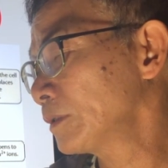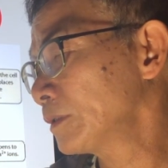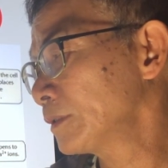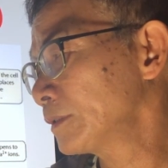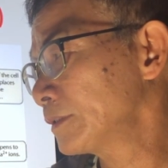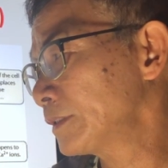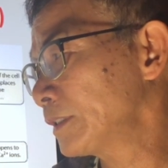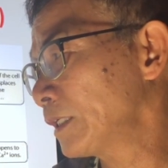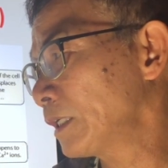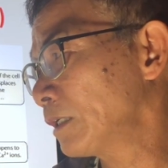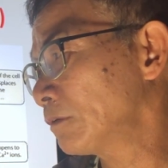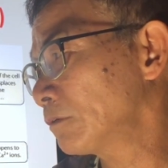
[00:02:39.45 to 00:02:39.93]

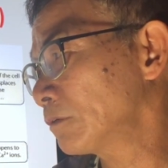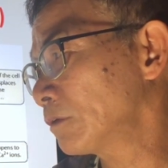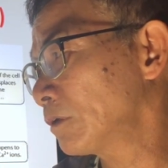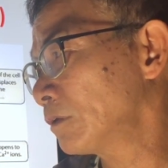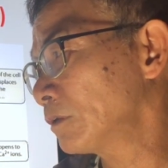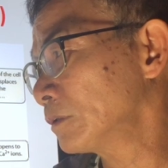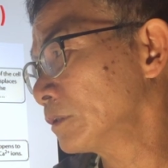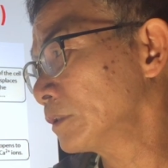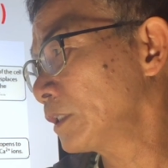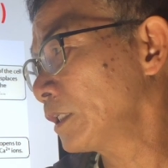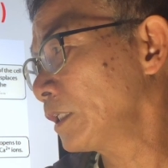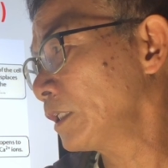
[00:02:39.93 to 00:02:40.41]
cell
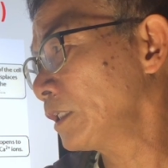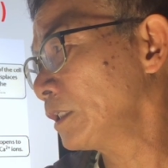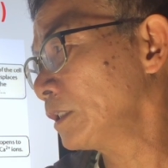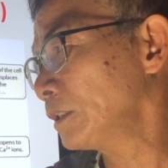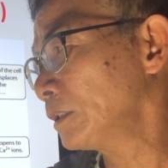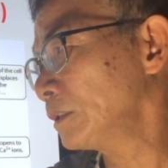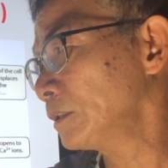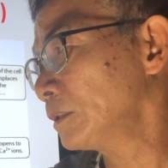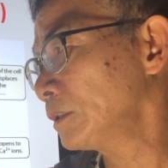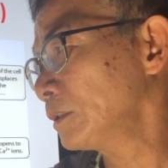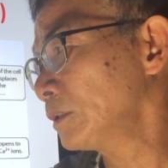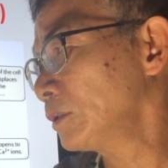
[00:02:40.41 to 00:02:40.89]

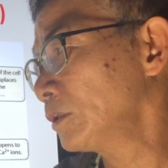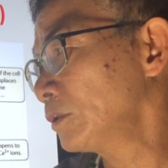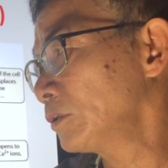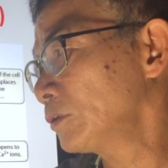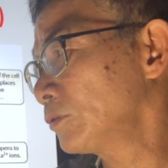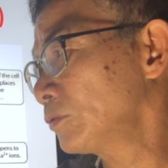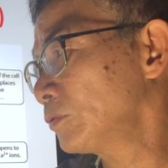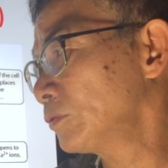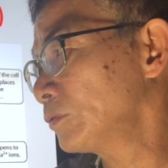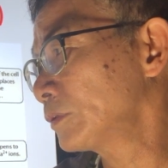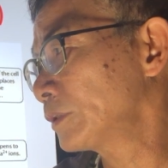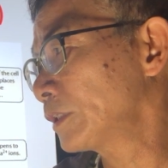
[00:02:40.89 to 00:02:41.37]
contains
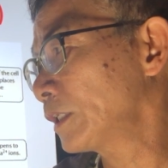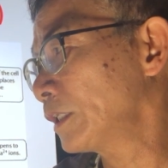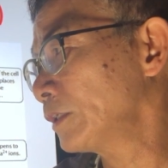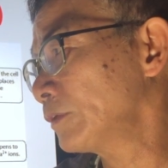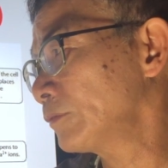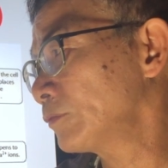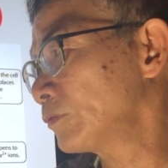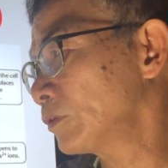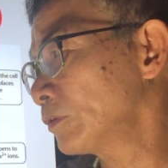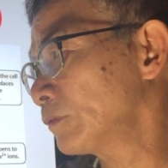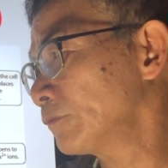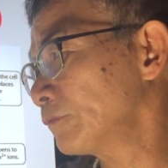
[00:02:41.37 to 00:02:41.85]
2
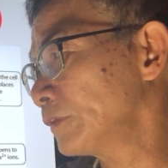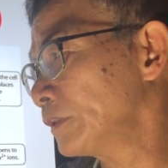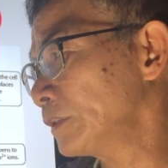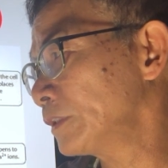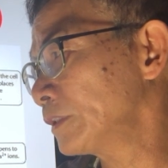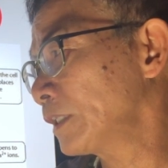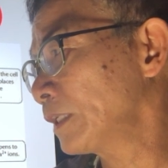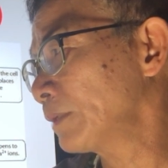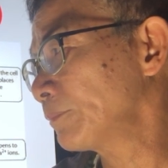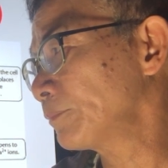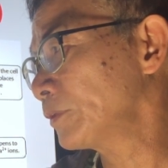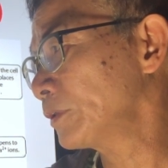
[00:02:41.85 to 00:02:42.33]
types of
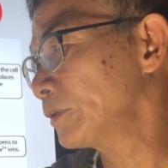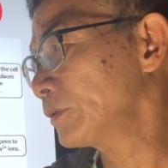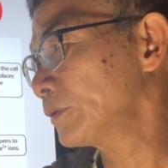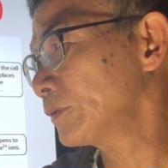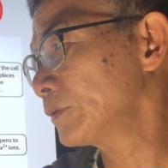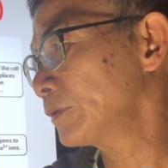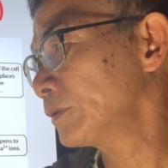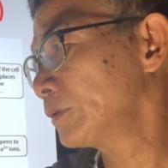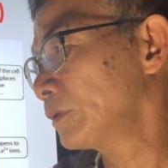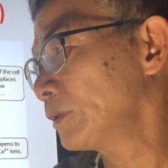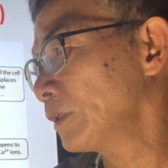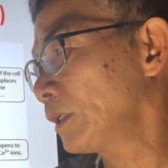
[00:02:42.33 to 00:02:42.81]

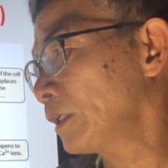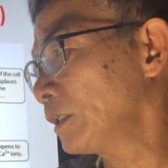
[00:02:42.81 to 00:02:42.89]
receptors,